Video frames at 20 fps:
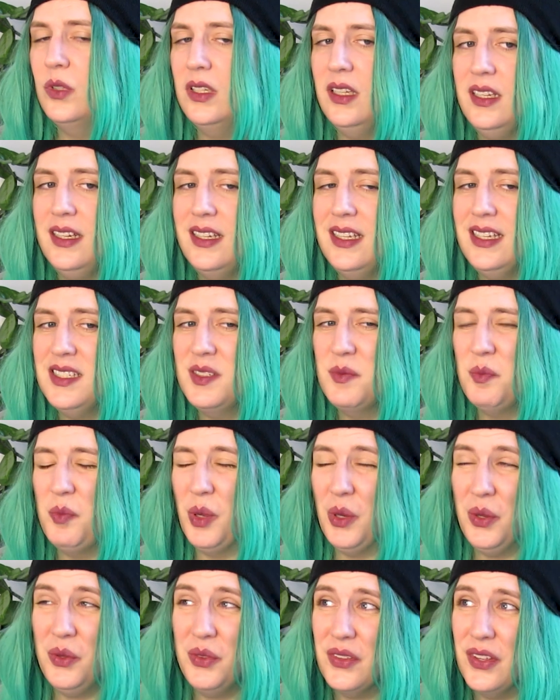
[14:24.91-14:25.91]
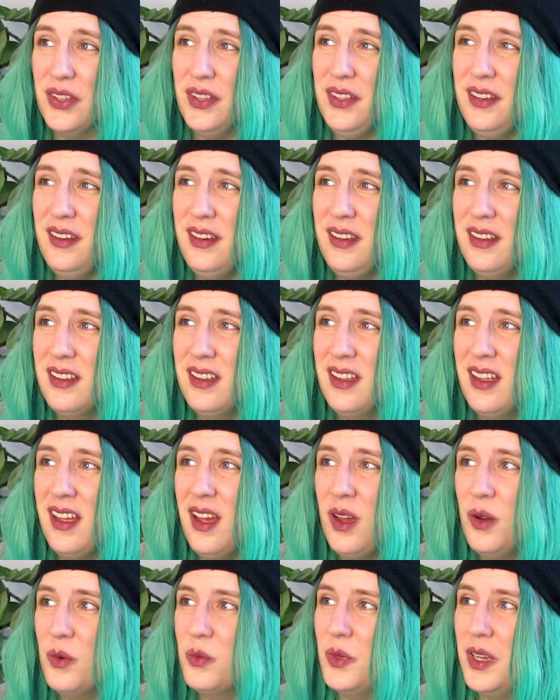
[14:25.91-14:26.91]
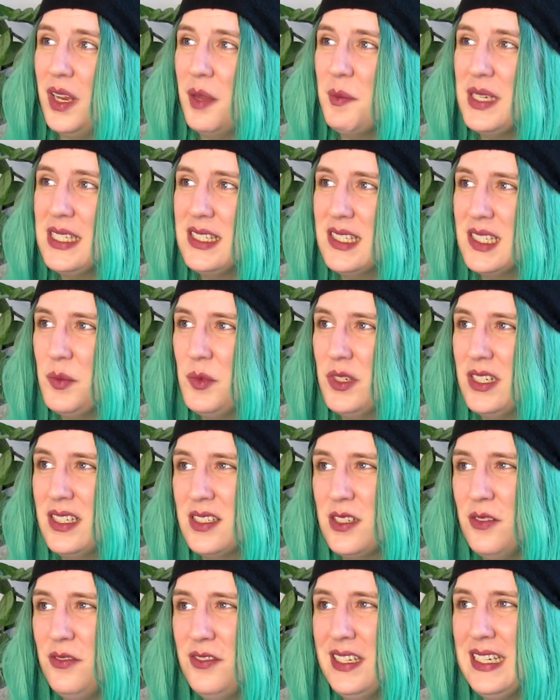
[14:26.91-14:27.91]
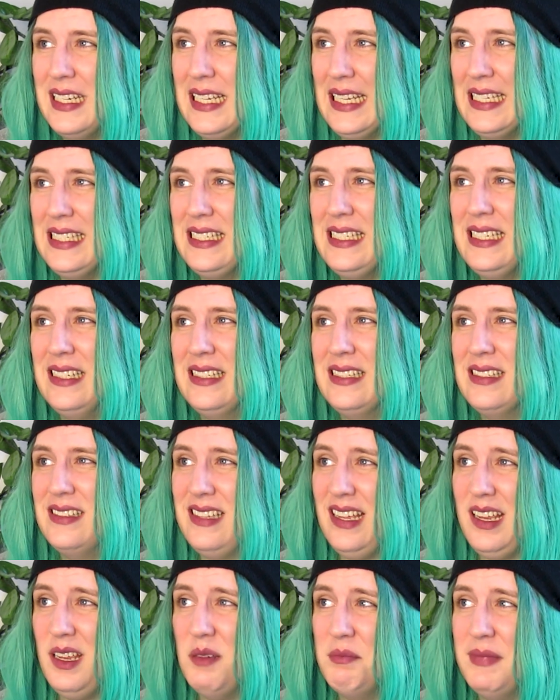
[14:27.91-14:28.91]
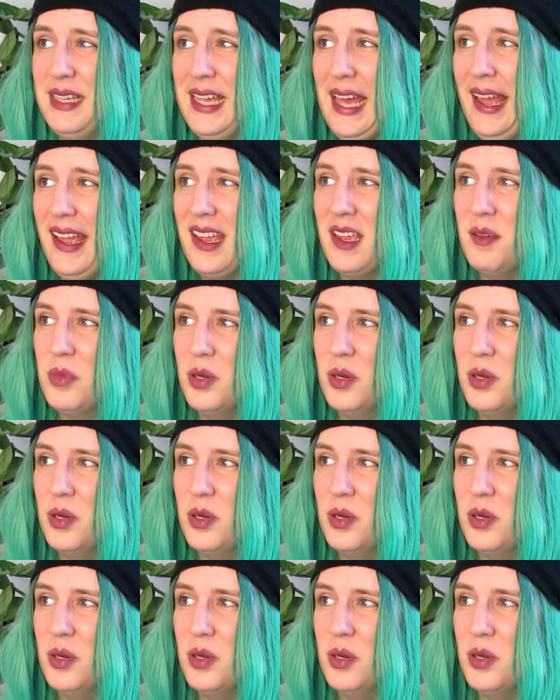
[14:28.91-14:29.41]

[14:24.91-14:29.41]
Well, I guess both could. When I meet someone, it's often easier to say I'm gay,